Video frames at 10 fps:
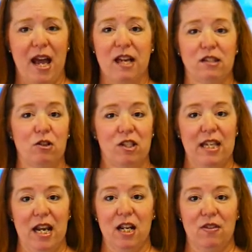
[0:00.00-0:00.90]
As they're
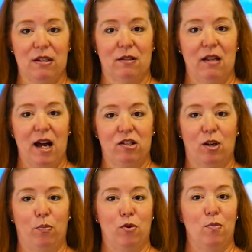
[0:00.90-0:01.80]
standing in this locked
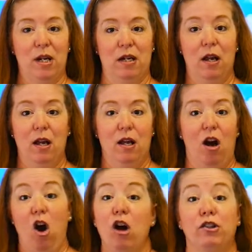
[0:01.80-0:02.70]
up room and
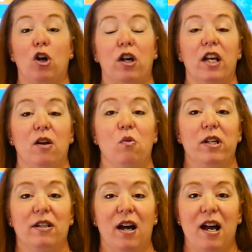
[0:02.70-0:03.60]
all talking at
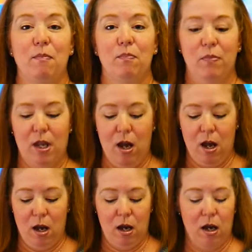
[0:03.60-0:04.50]
one time,
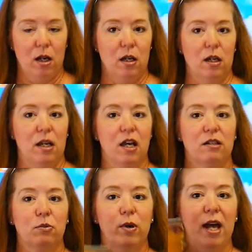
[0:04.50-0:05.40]

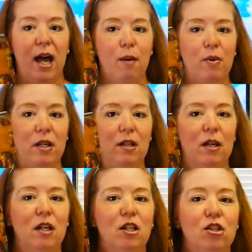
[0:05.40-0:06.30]
guess what happened?
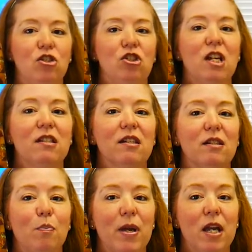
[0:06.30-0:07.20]

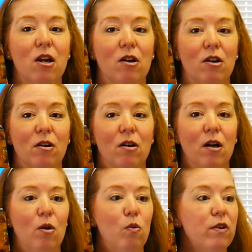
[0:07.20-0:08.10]
Jesus appeared.
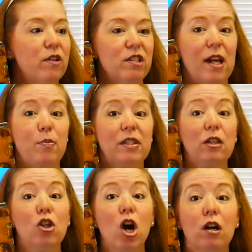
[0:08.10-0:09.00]
One of the disciples
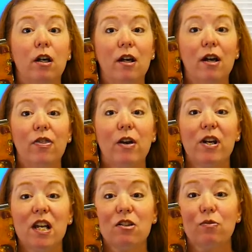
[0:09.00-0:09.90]
said, "Look, there
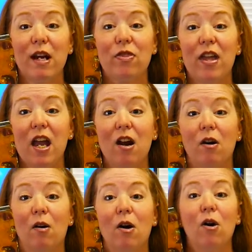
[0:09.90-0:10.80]
he is right
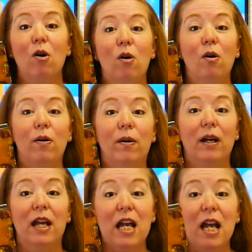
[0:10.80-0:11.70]
there.
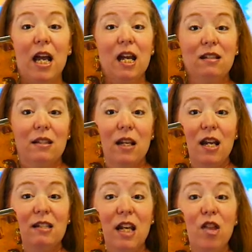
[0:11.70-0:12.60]

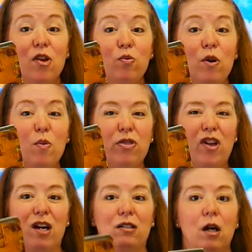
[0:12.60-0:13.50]
He's in the room
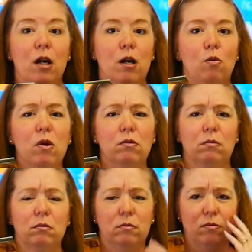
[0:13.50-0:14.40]
with us." Well,